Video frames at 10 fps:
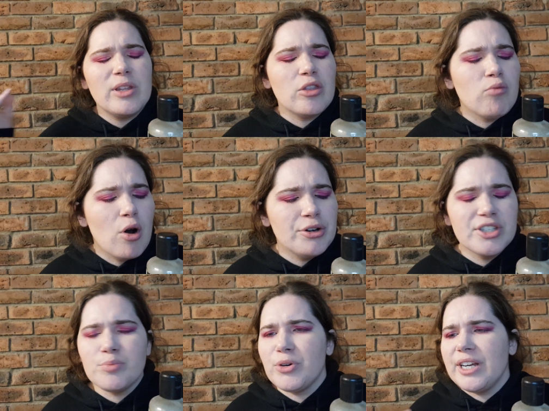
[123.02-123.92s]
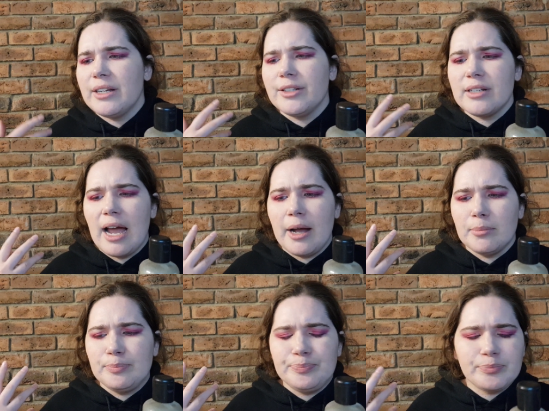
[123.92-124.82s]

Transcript: with the rosemary and, um,